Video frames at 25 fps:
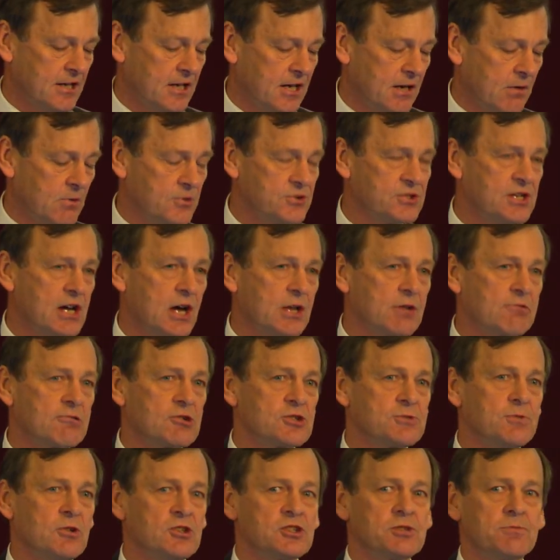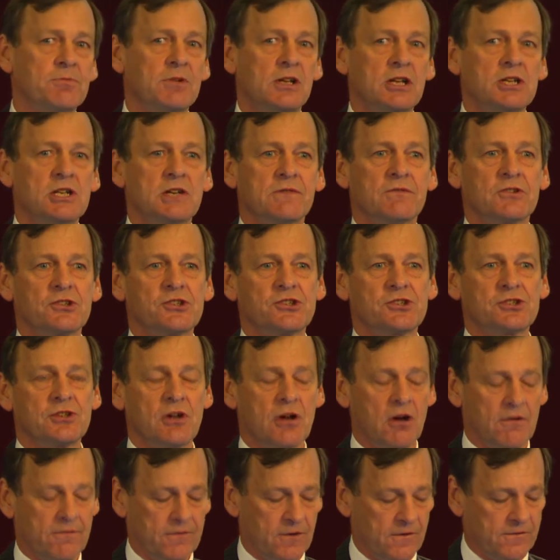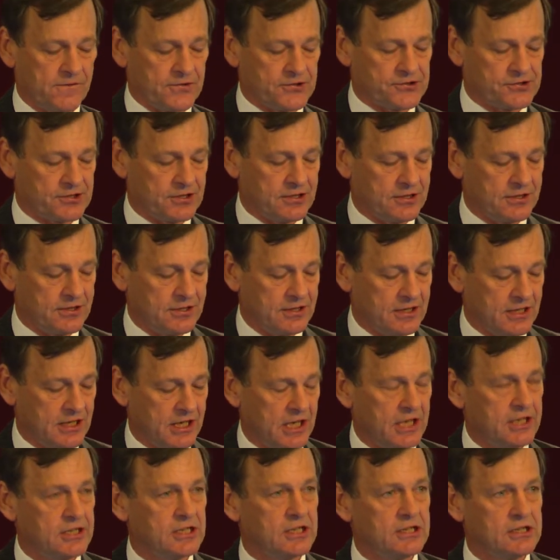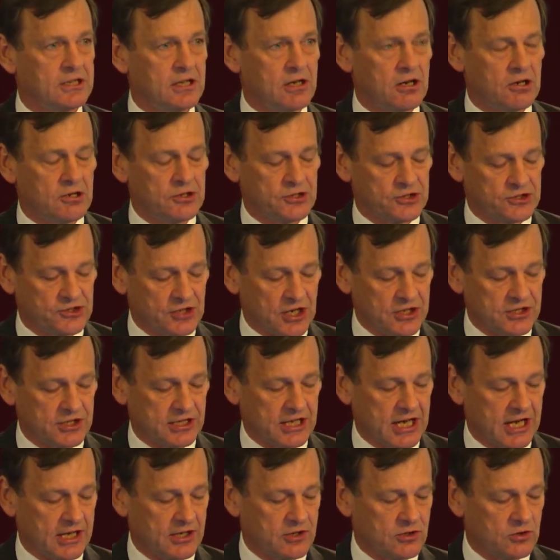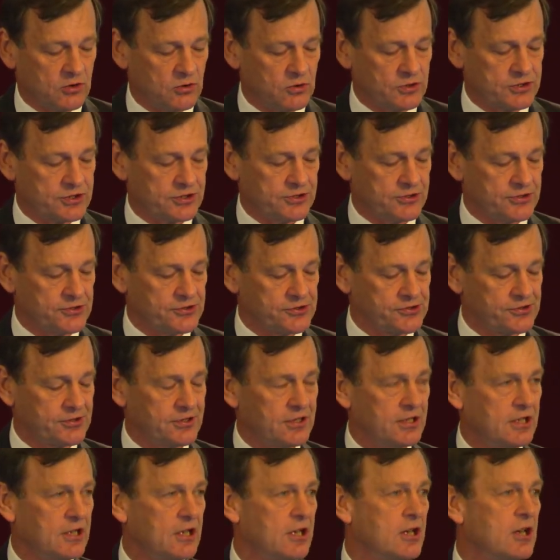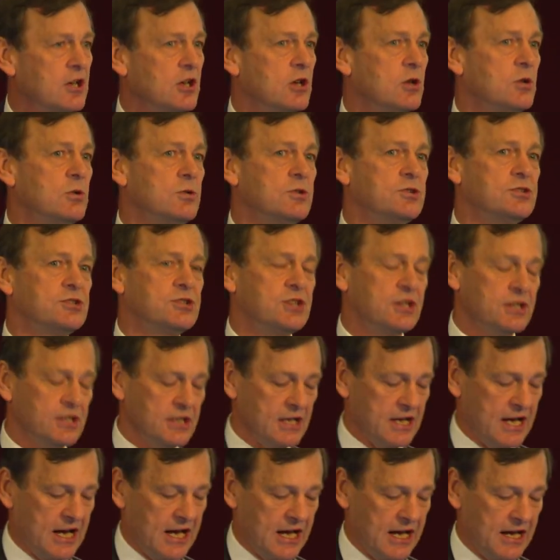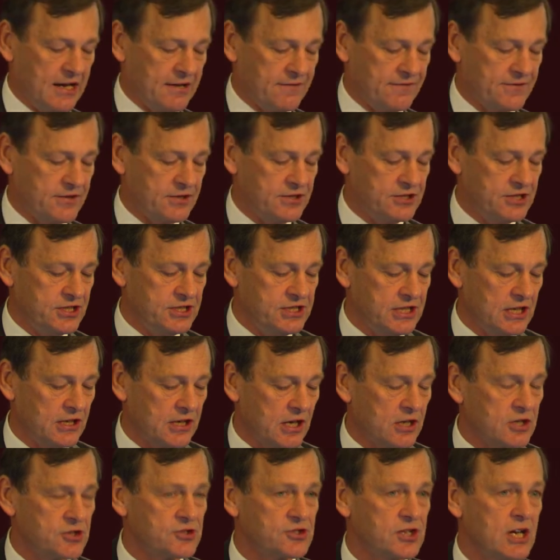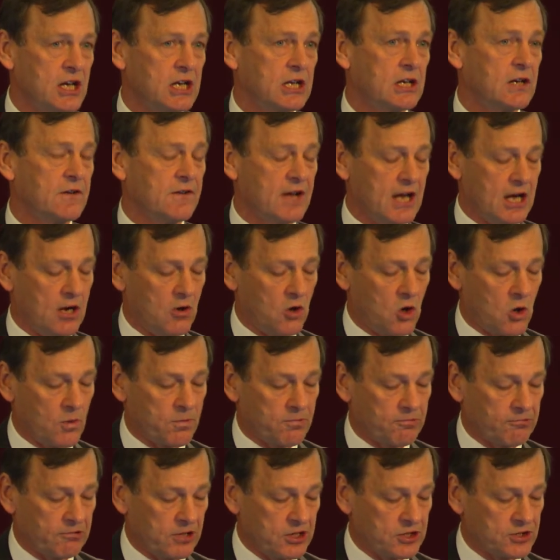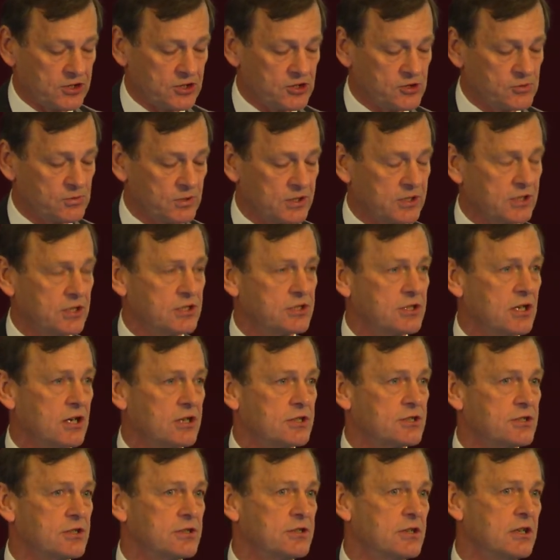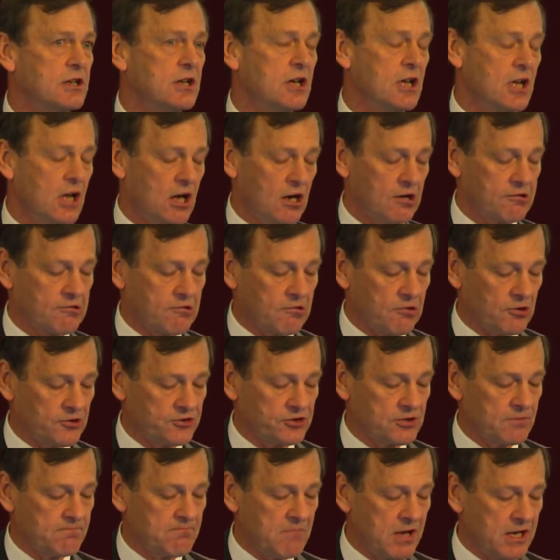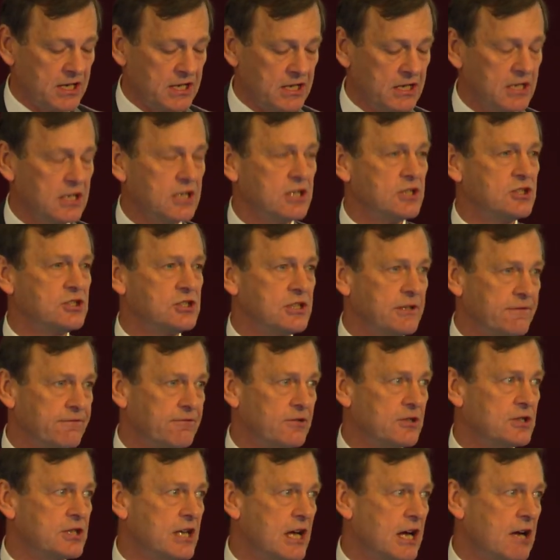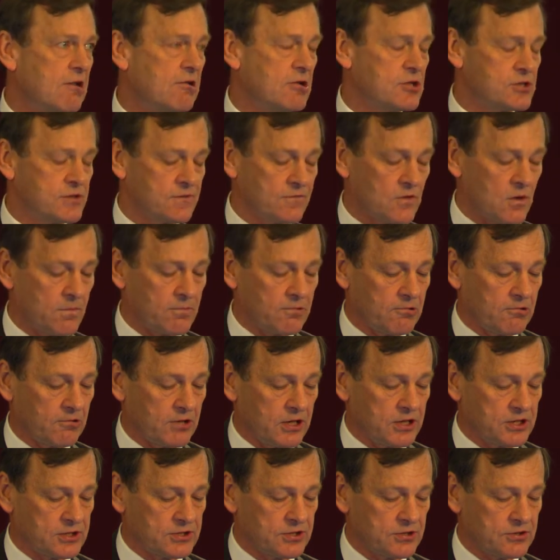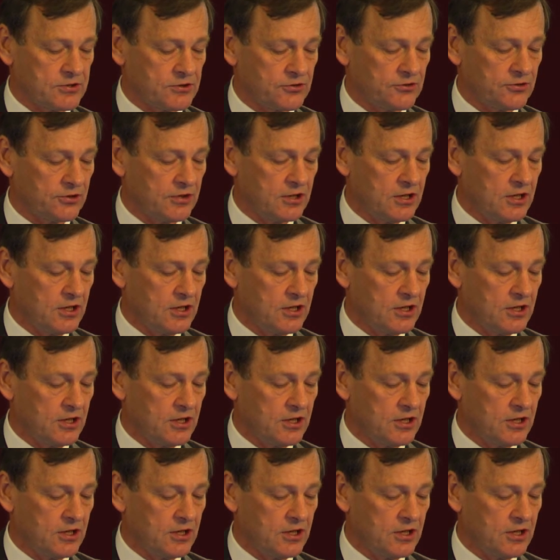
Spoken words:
It was now the responsibility of a staff officer in a large static headquarters who didn't have the detailed understanding of how operations were conducted across the many different areas of operations,